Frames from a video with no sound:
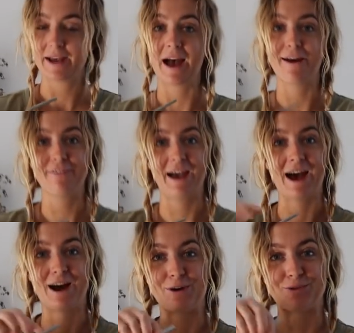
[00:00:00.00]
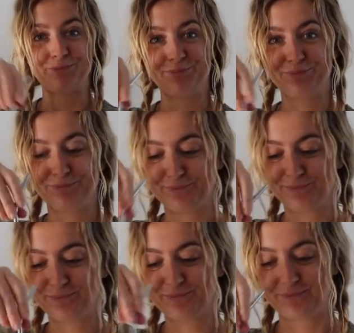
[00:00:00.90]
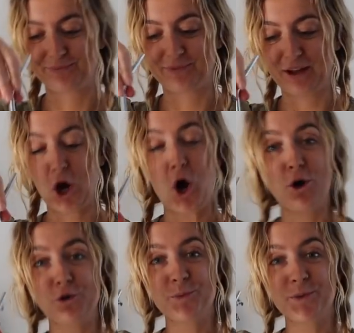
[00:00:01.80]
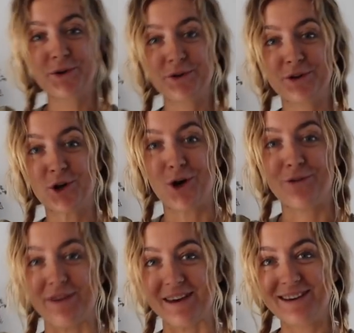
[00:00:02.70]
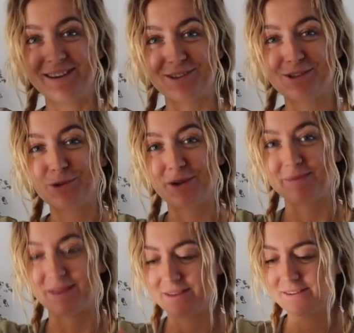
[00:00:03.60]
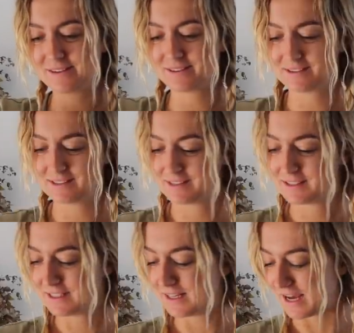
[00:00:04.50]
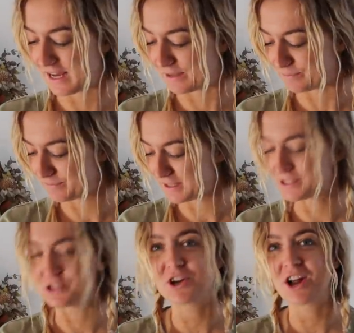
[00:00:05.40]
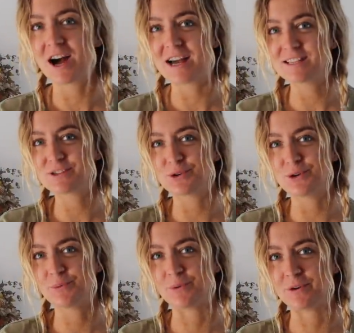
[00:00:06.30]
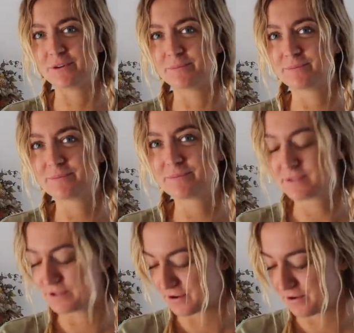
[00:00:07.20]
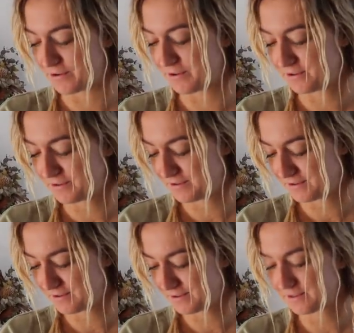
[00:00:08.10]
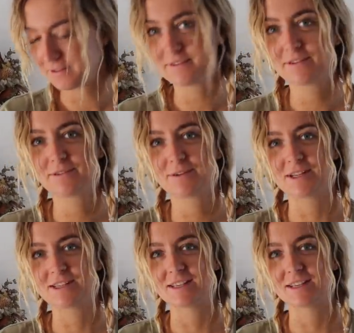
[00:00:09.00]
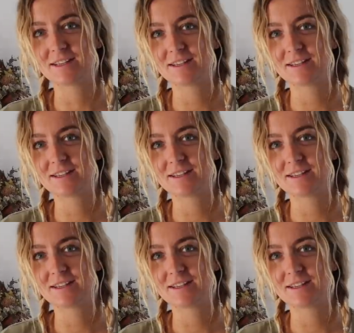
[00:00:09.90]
we have our cold brew coffee on soy milk. It's not iced or warm, so... What is it?